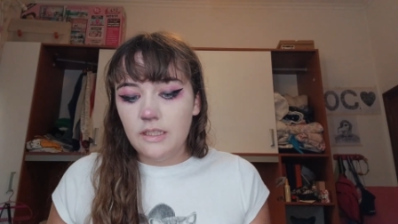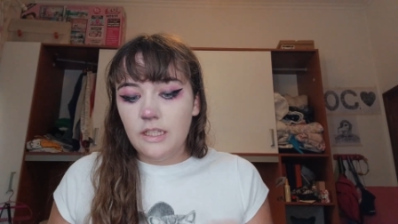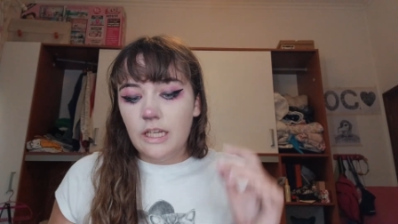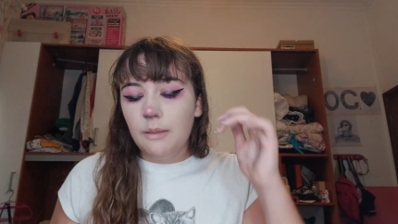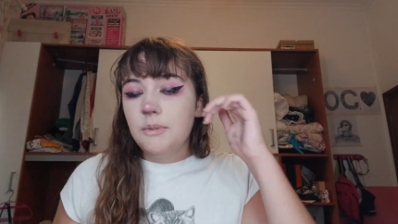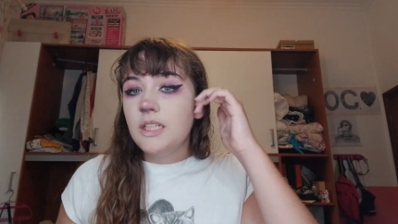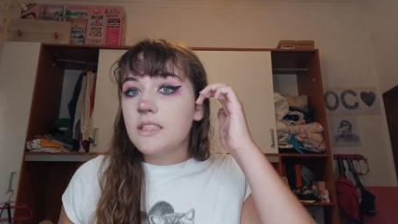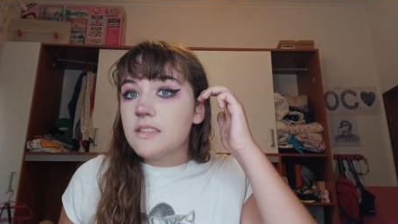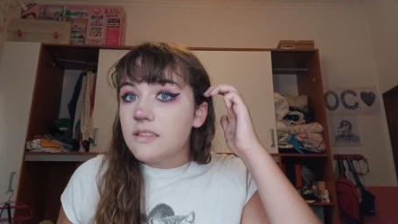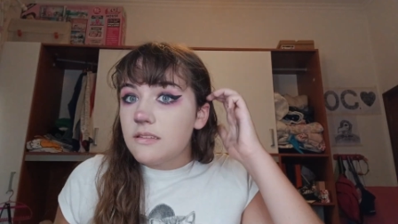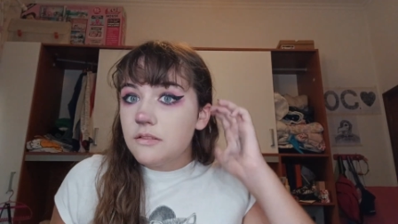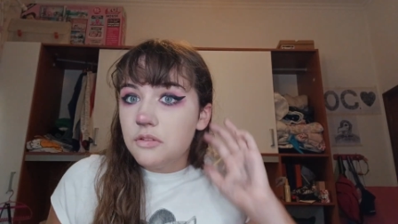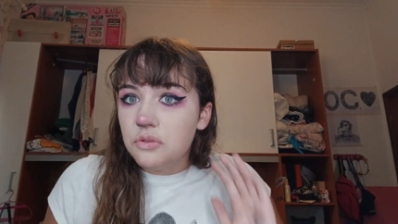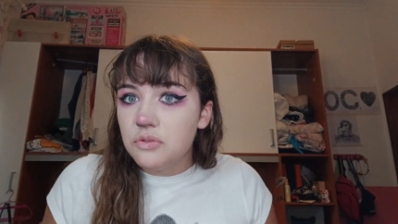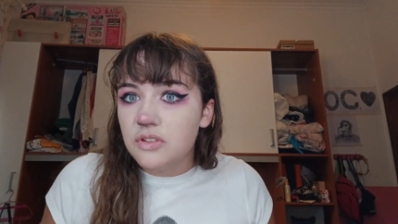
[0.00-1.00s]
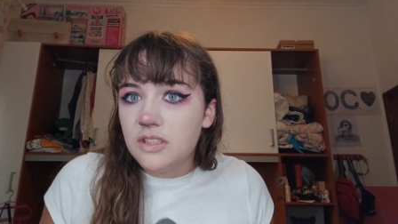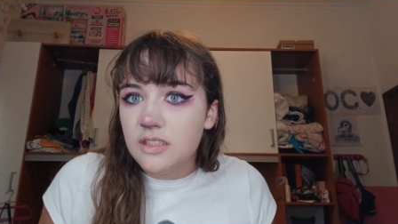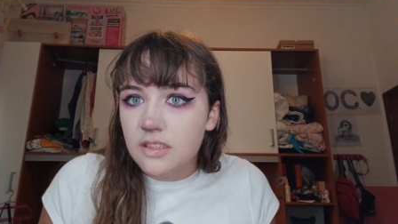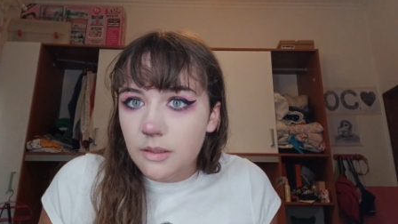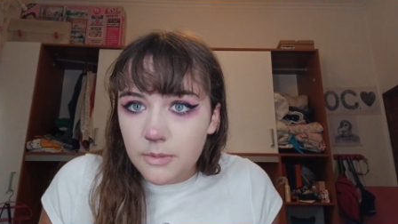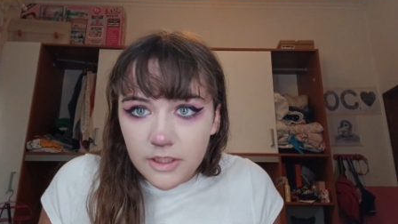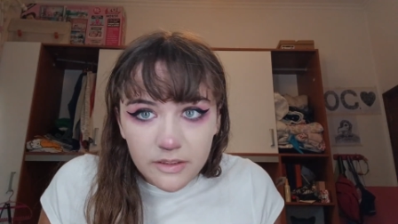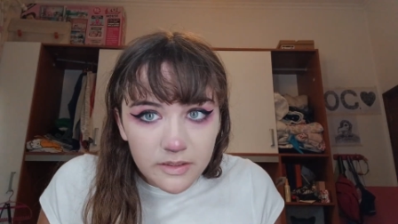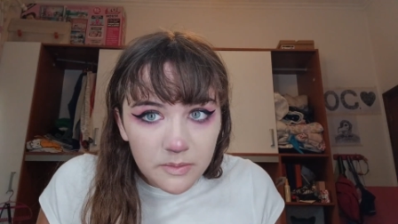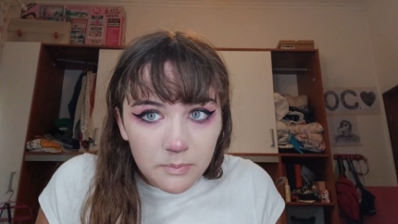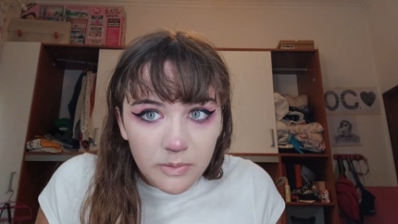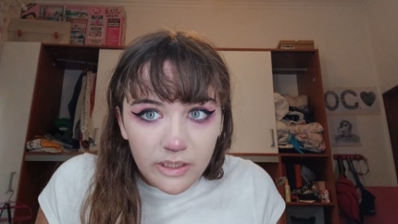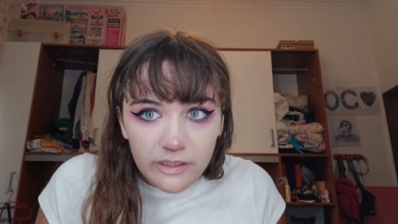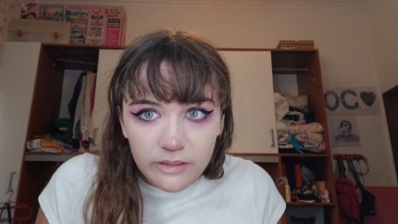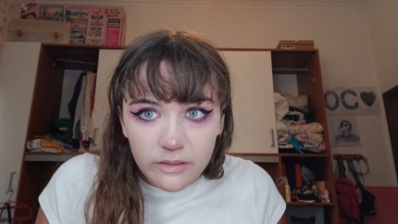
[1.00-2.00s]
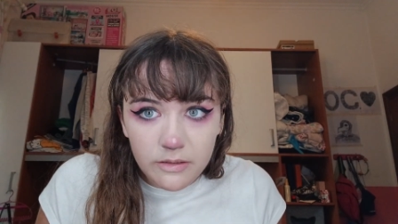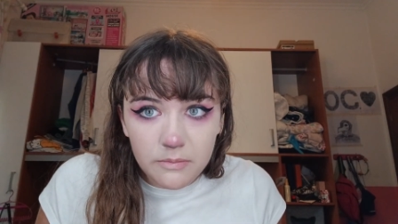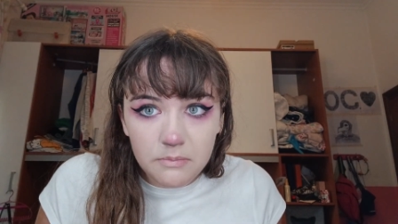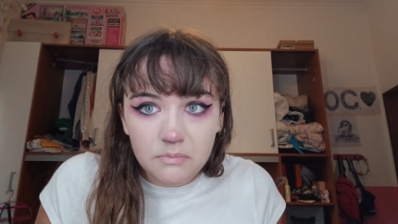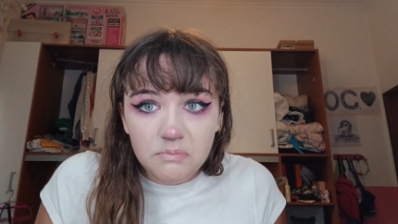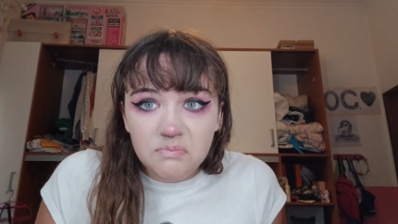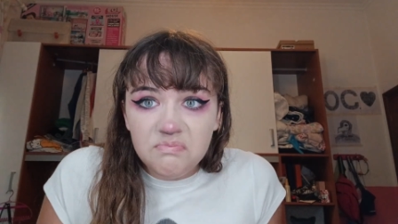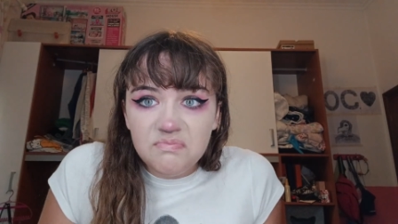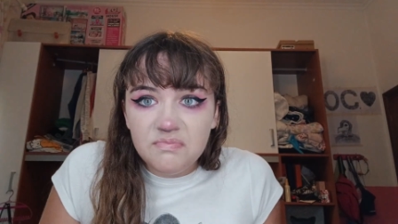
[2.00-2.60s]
I mean, do you see some on the bottom?